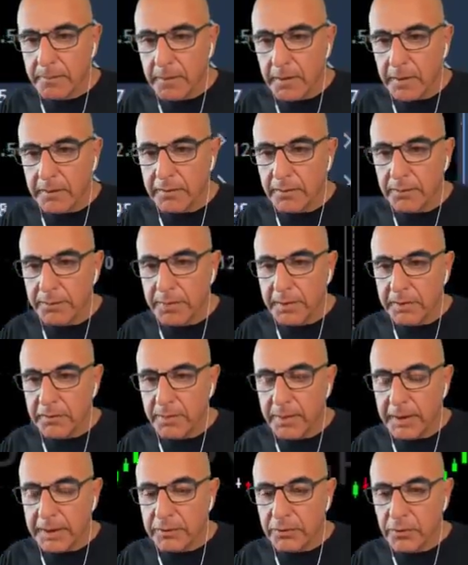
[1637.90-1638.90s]
S&P is
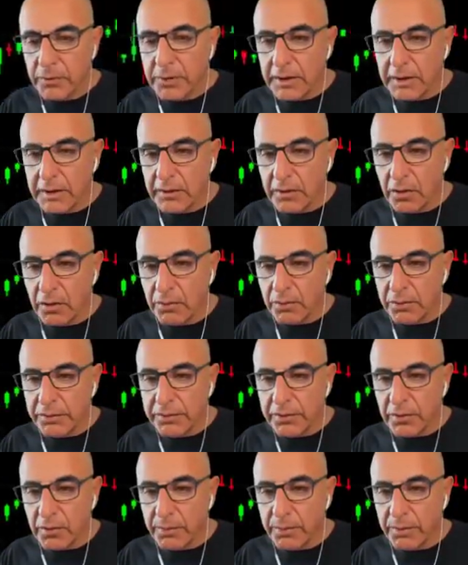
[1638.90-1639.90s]
back to green, almost
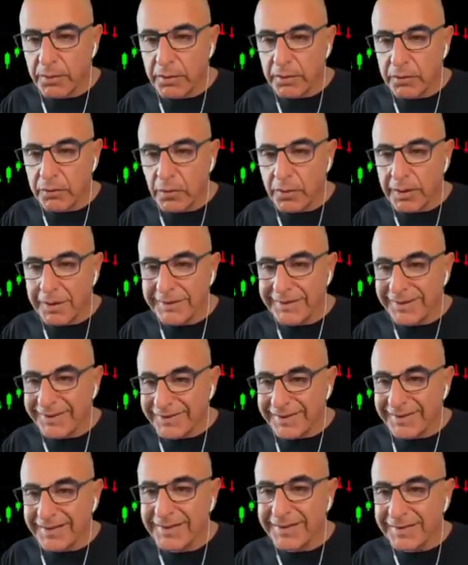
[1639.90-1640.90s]
0.1.
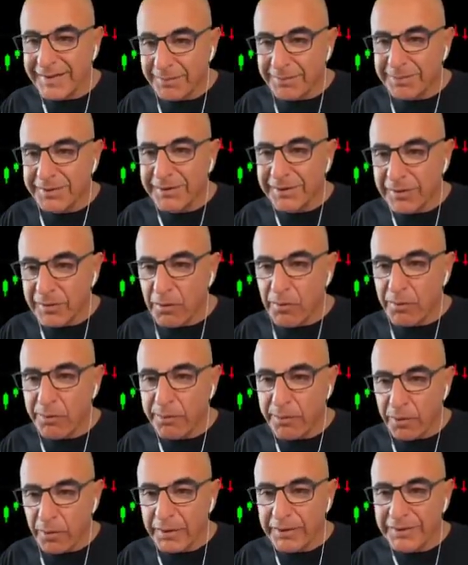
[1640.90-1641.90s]
Nasdaq is up
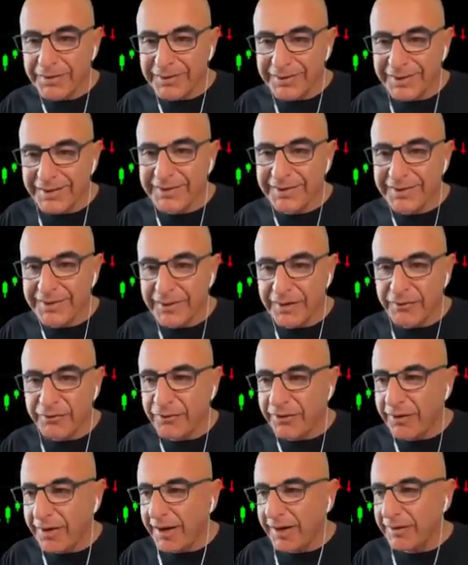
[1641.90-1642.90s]

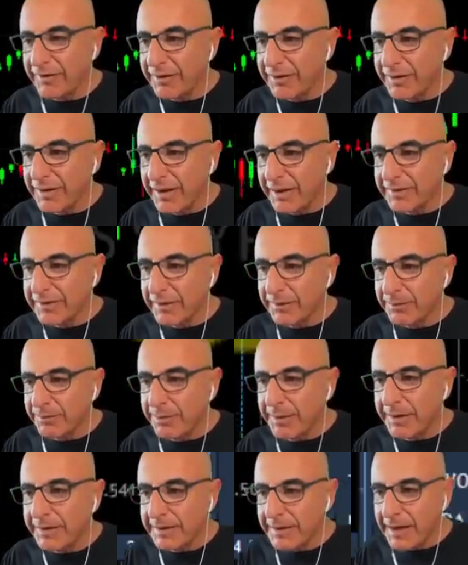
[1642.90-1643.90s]
0.65, and the
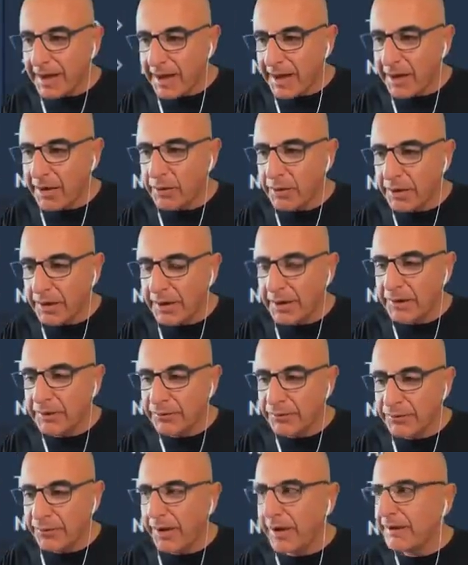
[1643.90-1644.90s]
S&P now is
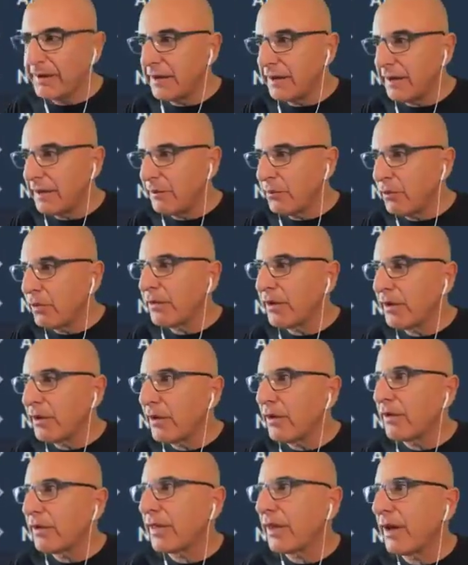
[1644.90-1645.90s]
finally moving
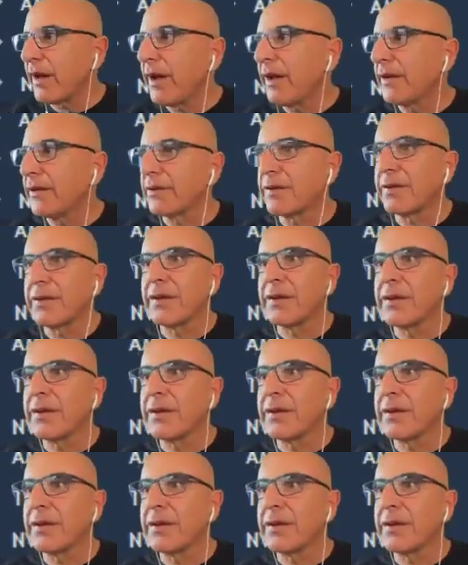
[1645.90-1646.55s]
over the highs.